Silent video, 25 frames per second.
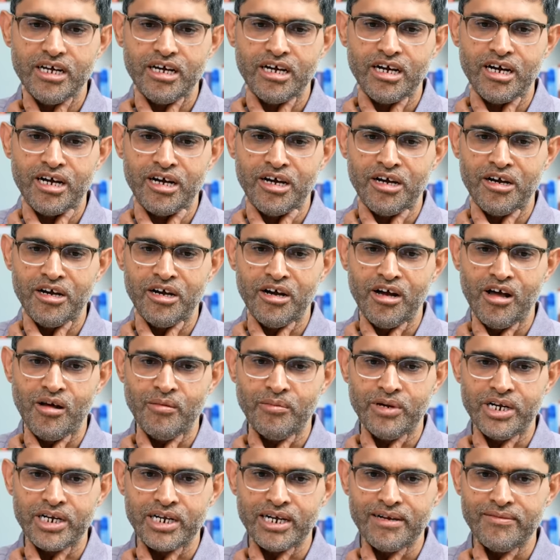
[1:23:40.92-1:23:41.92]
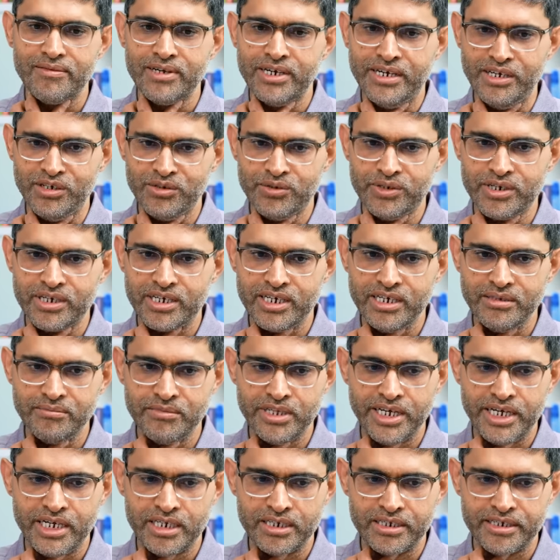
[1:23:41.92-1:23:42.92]
Uh, but I've learned over time
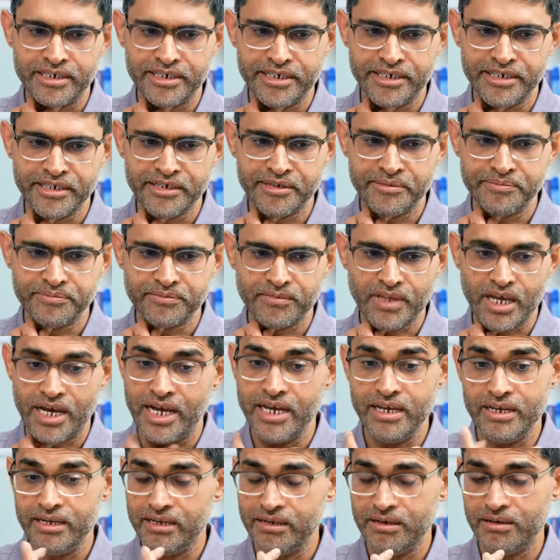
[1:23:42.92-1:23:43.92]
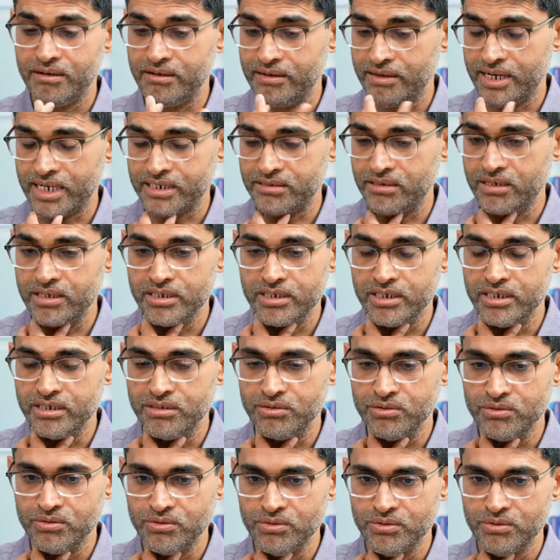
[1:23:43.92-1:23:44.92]
that um, I actually didn't
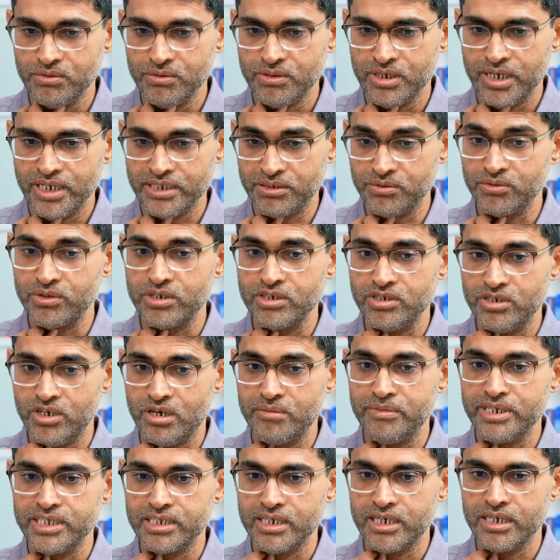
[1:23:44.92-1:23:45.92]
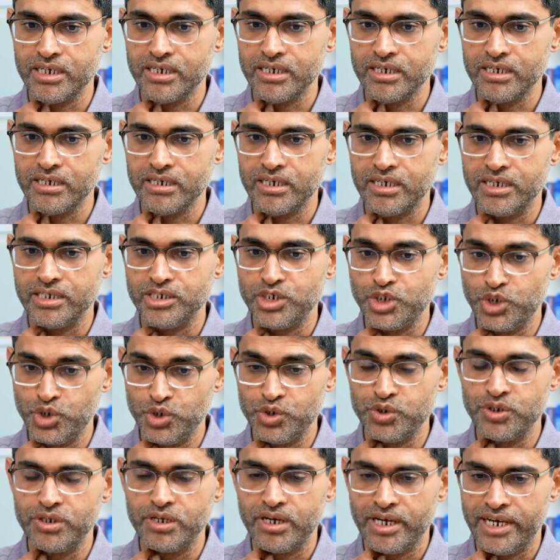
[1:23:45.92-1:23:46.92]
do as good a job as I, I
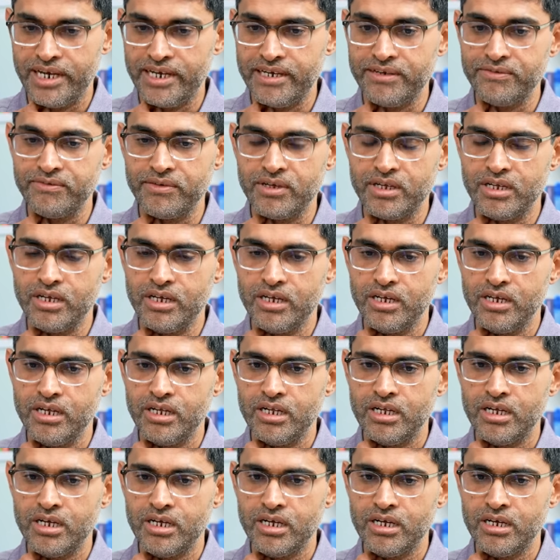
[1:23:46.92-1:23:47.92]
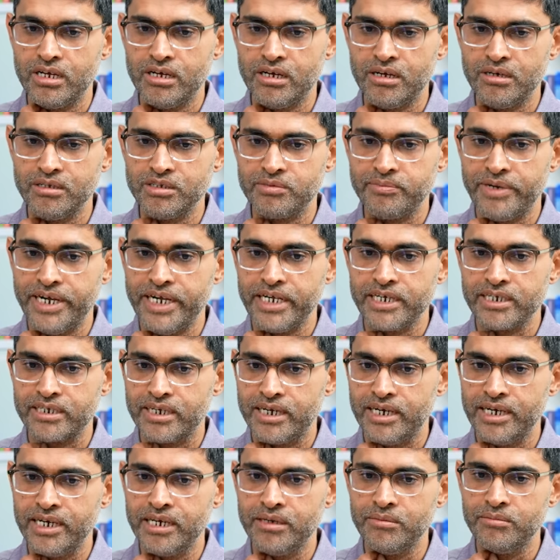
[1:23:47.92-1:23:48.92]
should have. Uh, spending
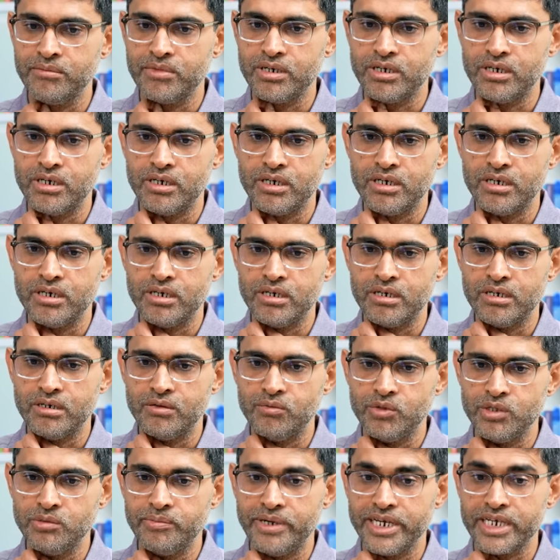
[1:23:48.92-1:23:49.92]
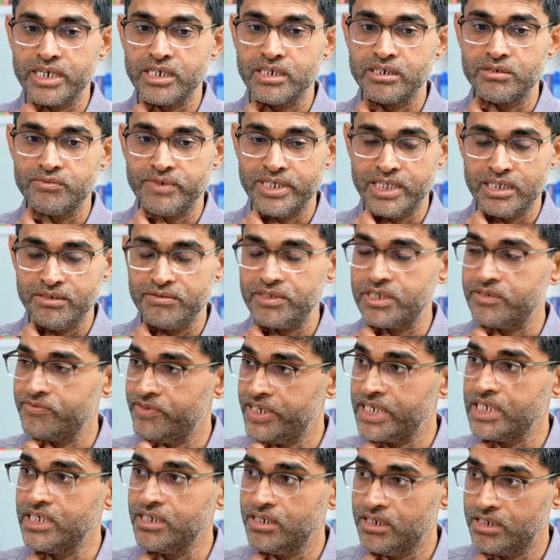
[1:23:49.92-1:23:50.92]
time uh, with my kids when they were
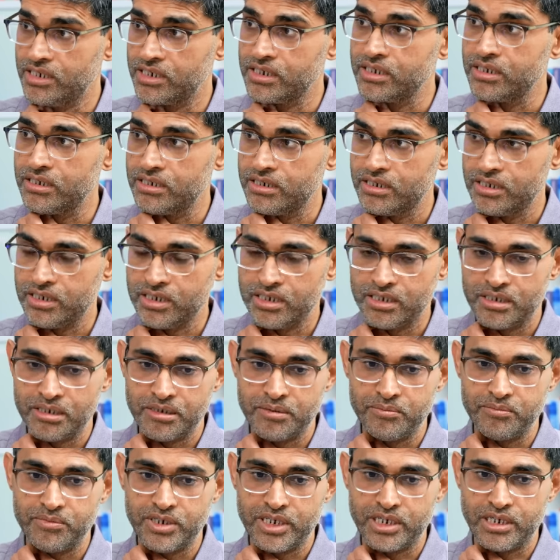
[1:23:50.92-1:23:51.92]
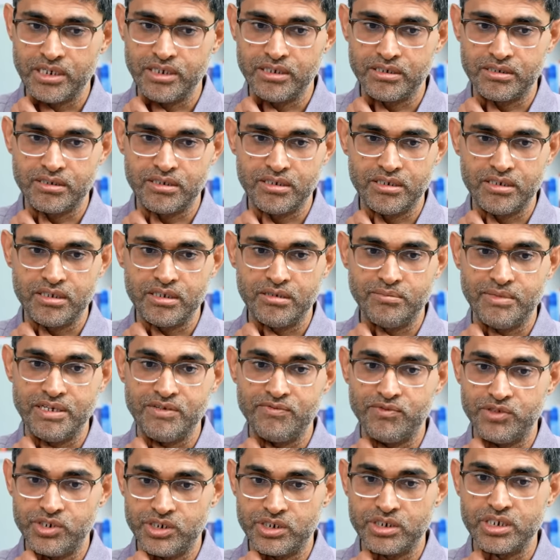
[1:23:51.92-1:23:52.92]
very young, mm-hmm. um, at least uh, my
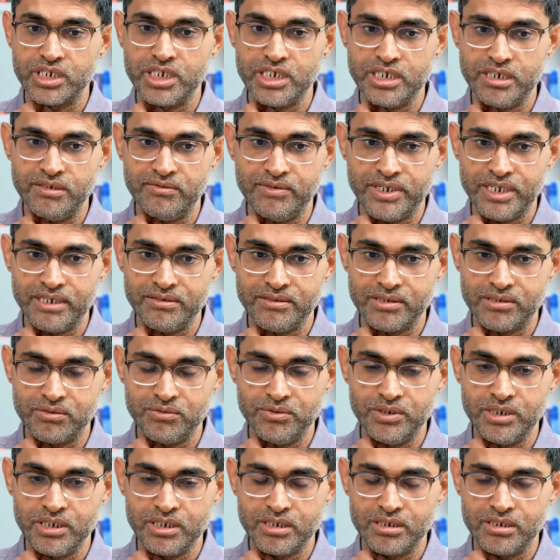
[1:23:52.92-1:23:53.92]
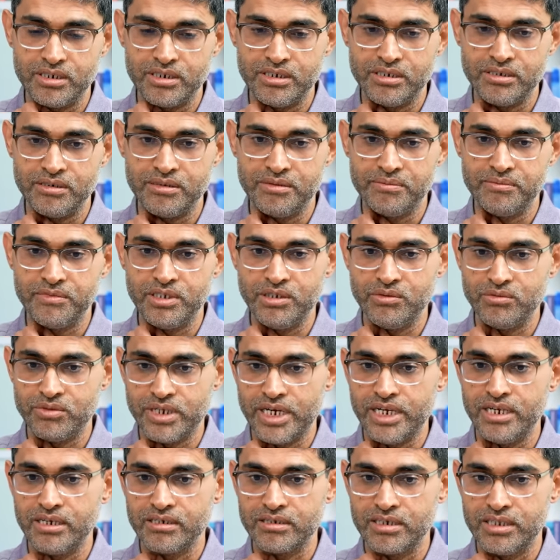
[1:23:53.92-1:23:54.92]
first kid when I was playing um,
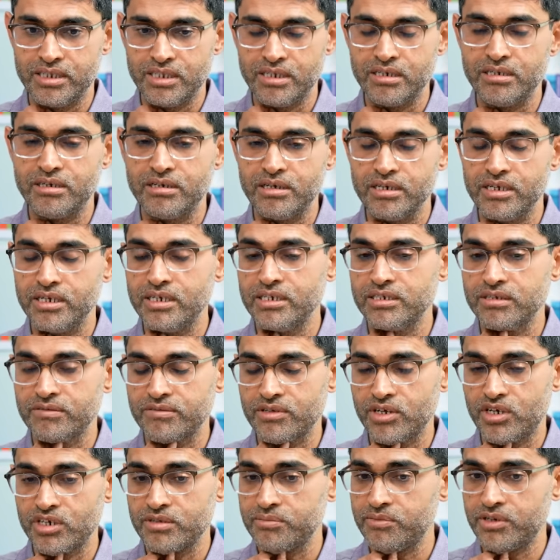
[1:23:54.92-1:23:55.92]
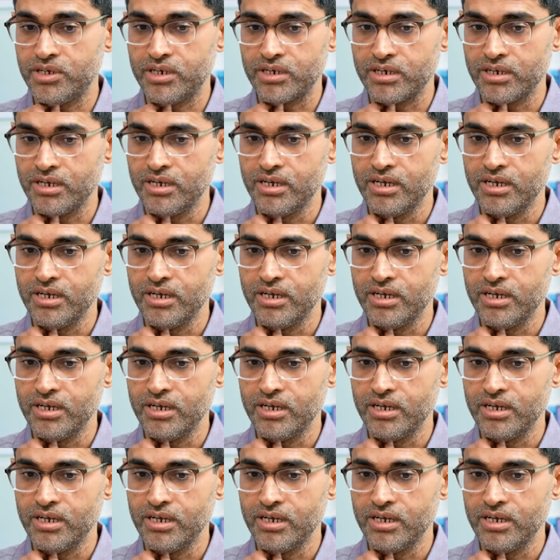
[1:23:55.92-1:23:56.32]
Nutanix and then early days of ThoughtSpot,